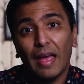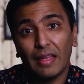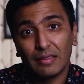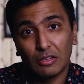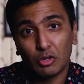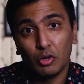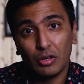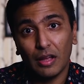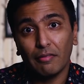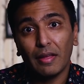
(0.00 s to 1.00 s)
as it
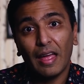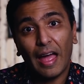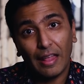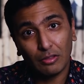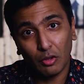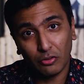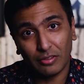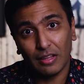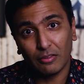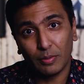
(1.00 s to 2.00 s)
could have had
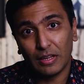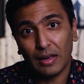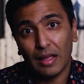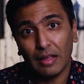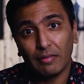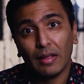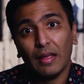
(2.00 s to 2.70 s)
those cells been alive.